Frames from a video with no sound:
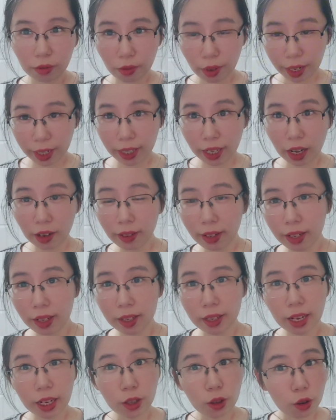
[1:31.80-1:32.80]
Right now
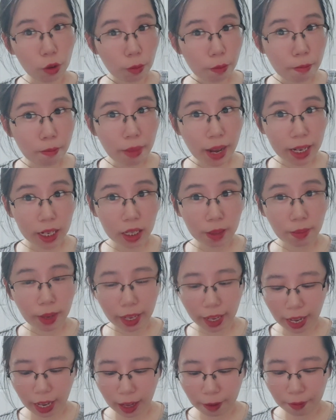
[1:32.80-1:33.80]
it's set to
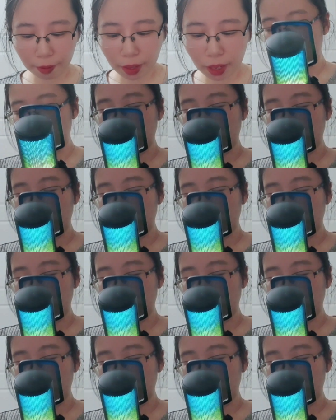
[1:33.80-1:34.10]
maximum gain.